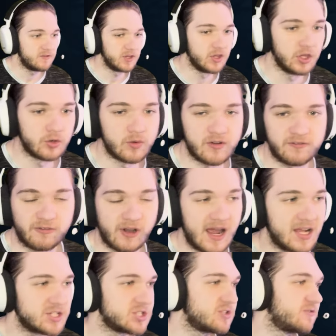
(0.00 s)
feeling
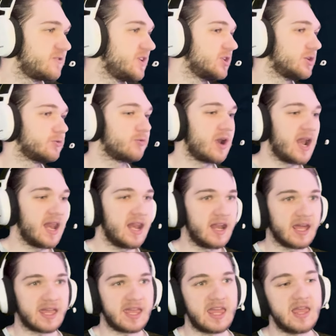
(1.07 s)
refreshed, feeling ready
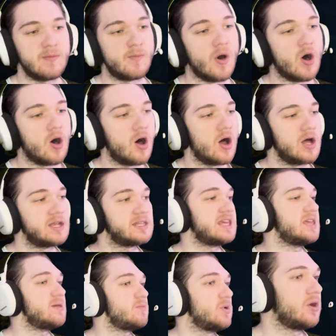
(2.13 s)
to keep on
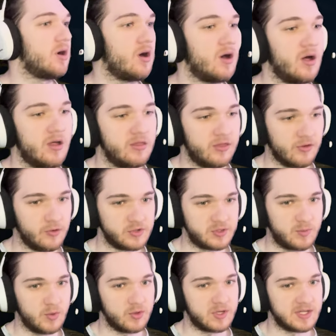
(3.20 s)
keeping on through
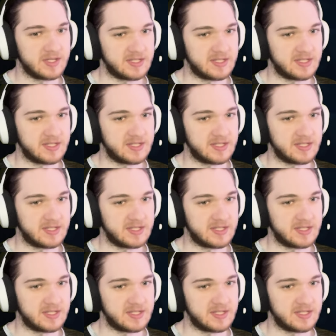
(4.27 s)
Spooky